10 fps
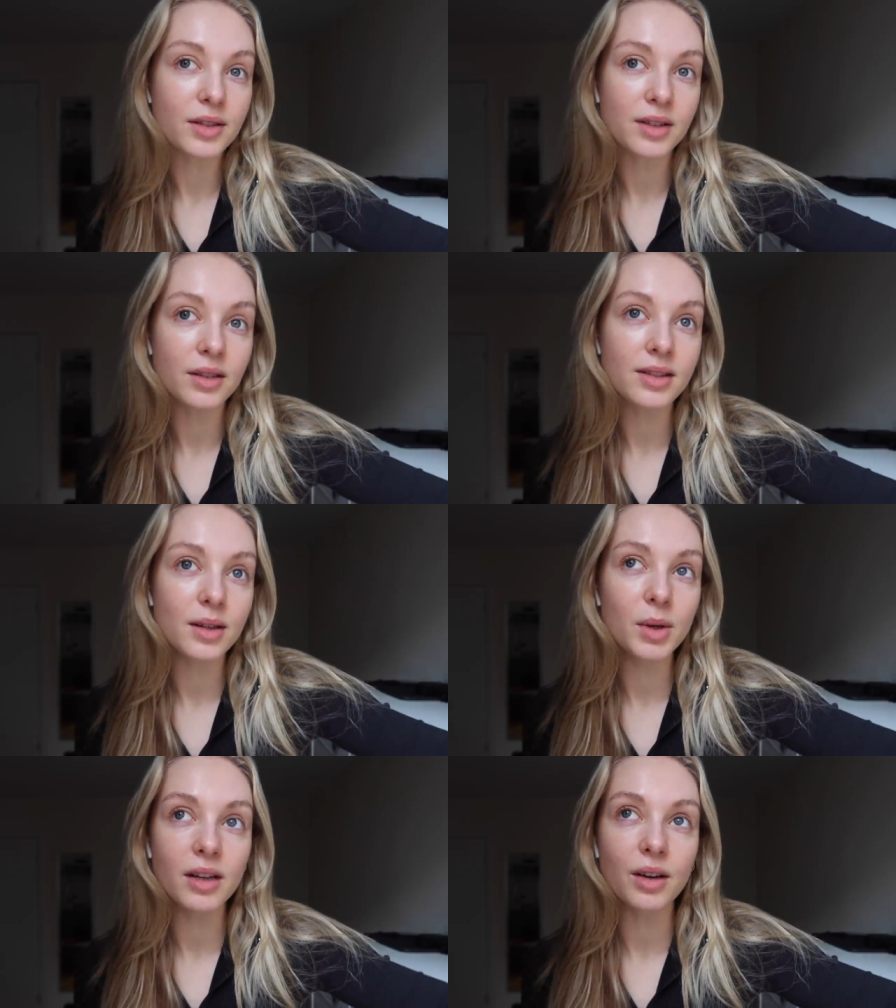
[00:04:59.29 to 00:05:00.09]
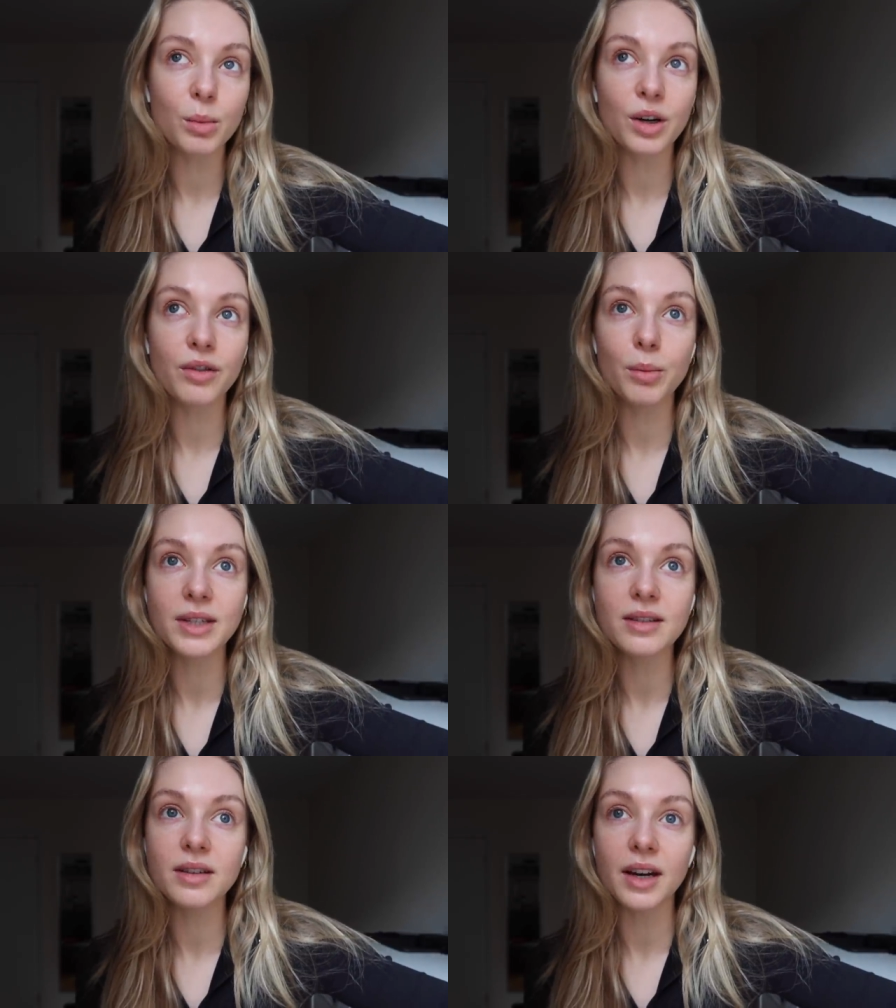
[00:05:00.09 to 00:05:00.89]
So it's gonna be a little bit of a
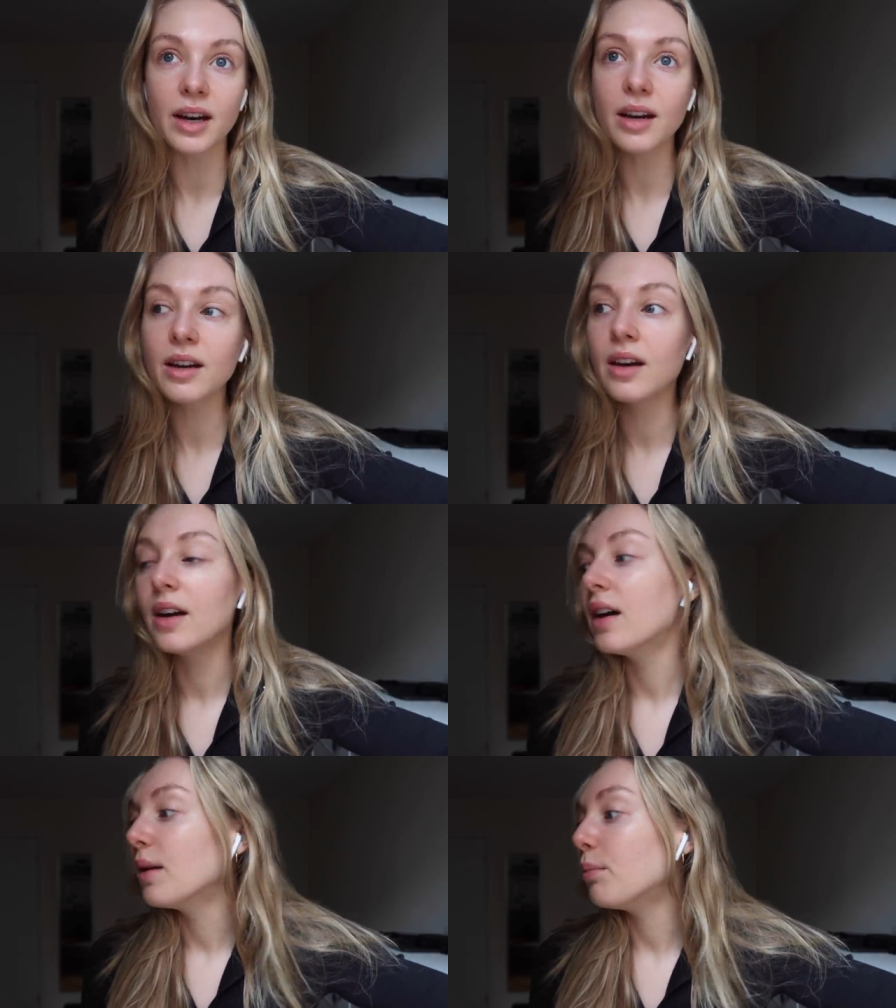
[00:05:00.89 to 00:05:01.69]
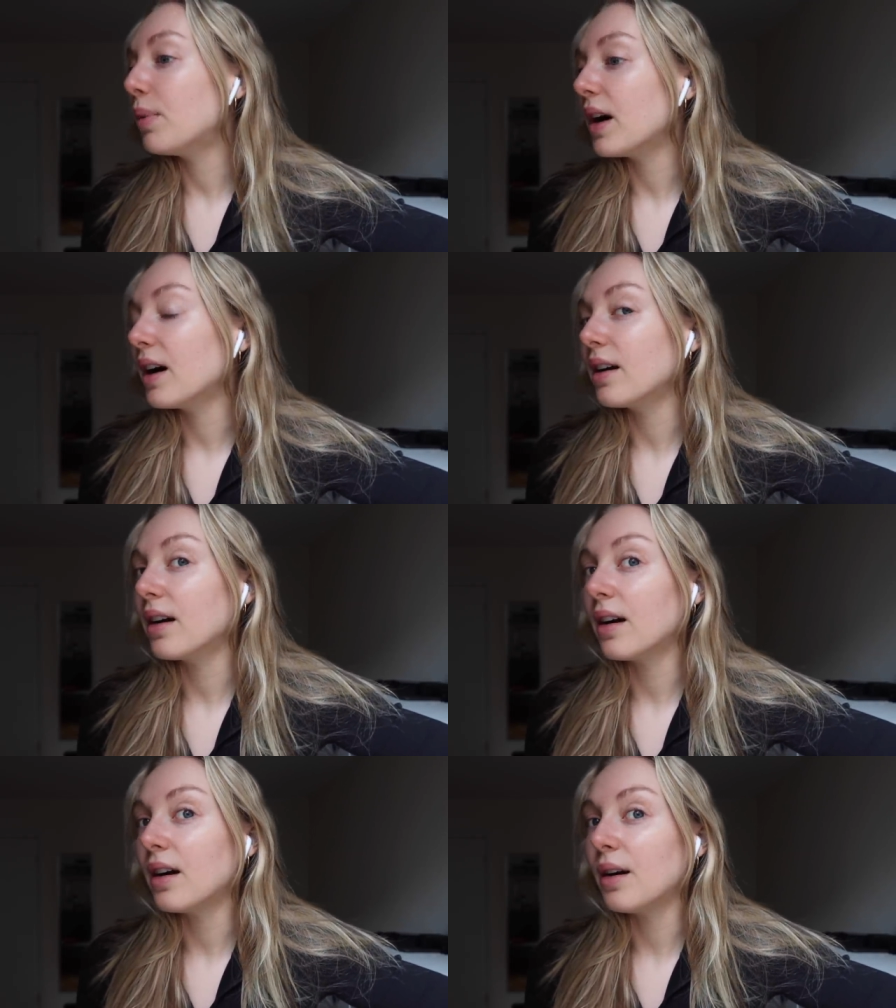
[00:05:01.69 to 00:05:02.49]
busy day, but
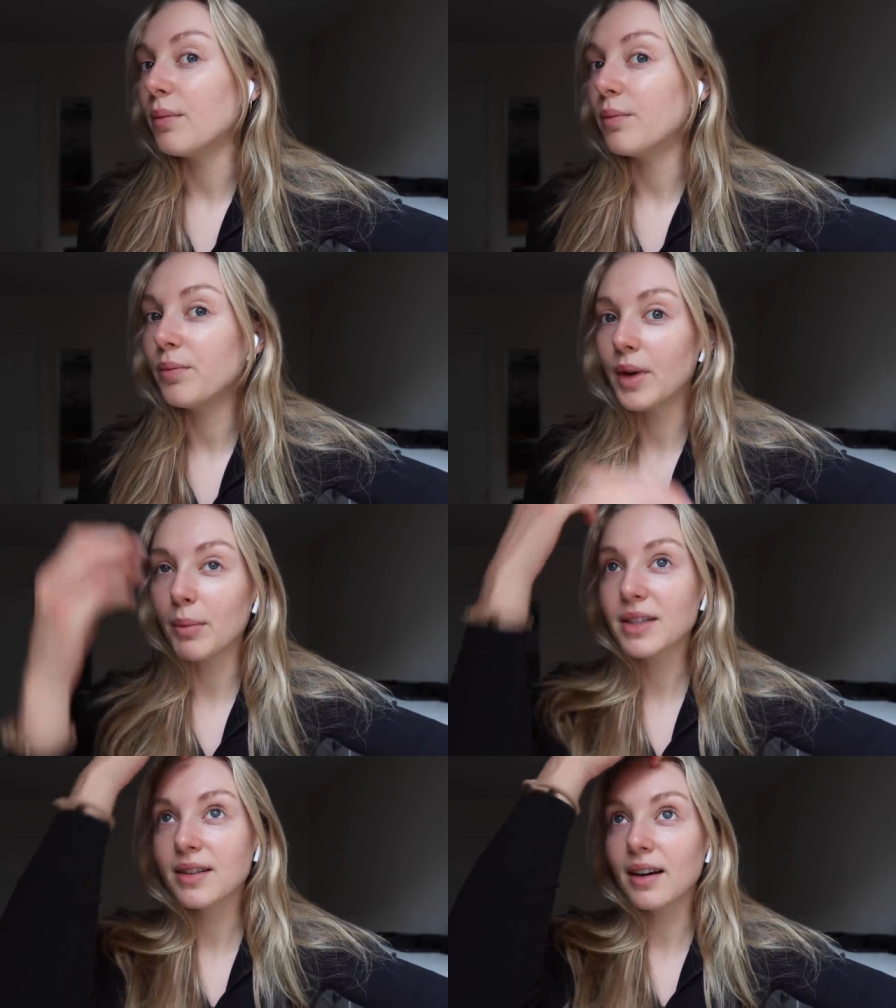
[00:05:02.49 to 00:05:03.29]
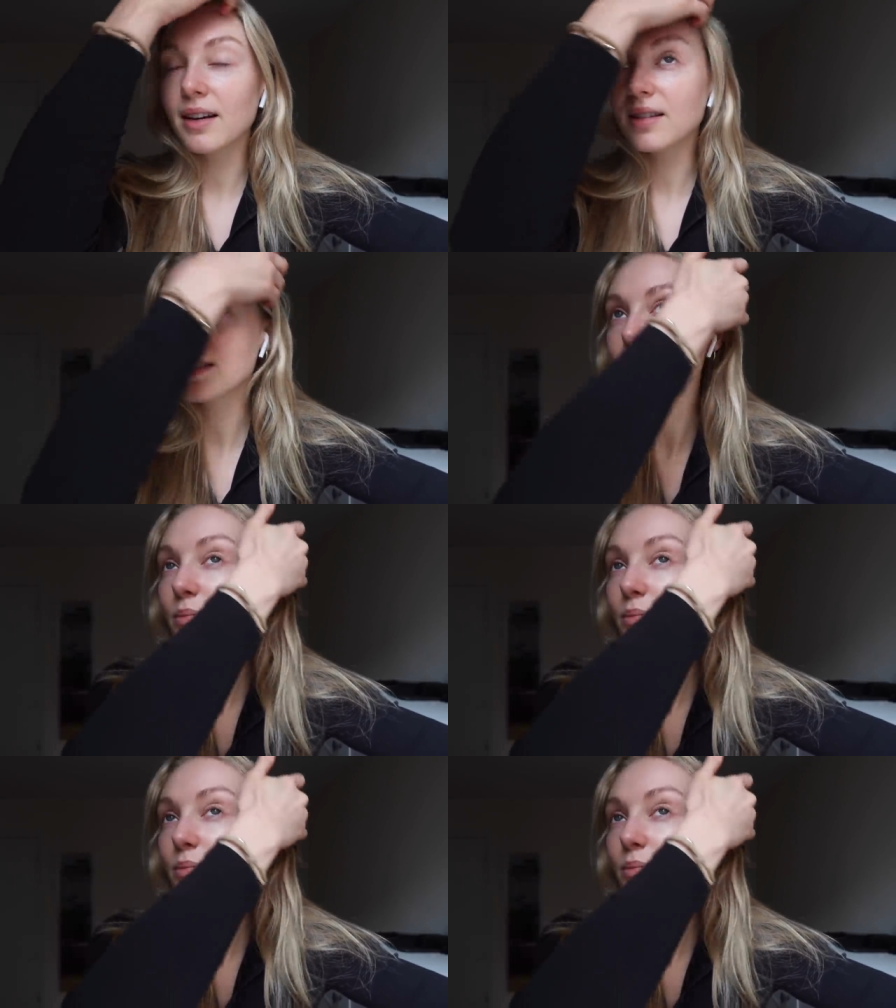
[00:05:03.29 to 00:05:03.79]
um, I'm excited. It's